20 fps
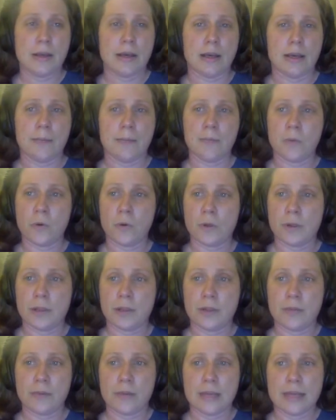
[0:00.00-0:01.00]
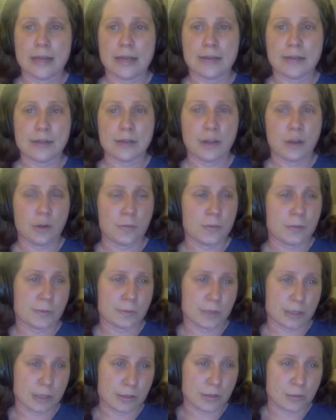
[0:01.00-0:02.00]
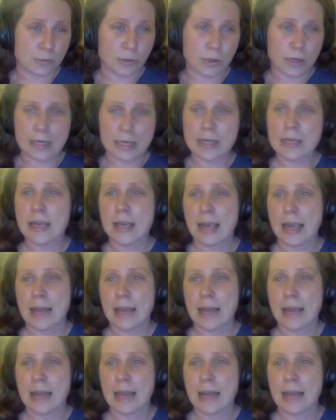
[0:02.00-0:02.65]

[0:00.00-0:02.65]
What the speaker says: More than 3,000 homes were destroyed